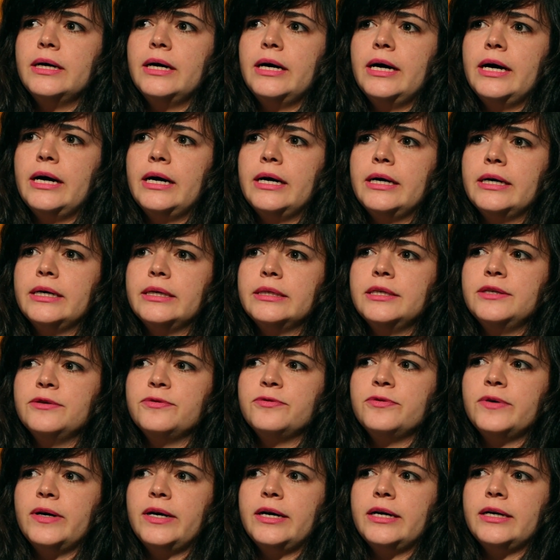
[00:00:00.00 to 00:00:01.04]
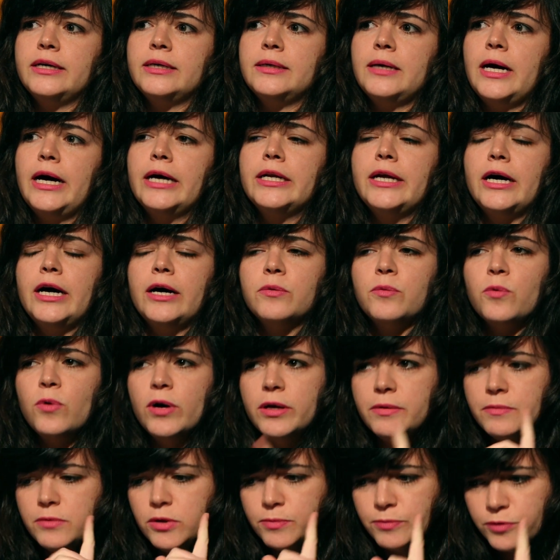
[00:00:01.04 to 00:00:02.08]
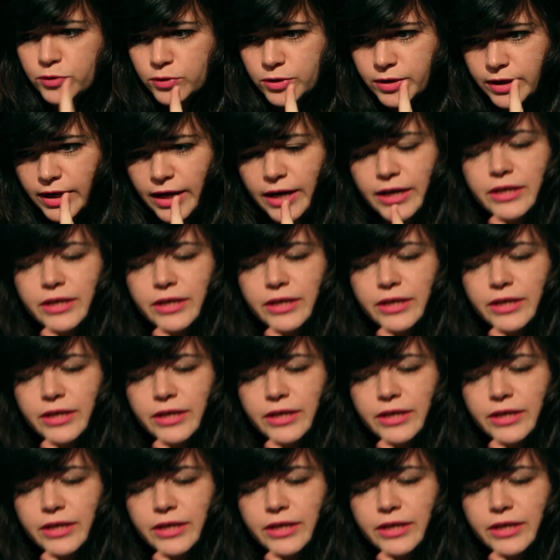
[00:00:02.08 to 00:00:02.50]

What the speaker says: And if one book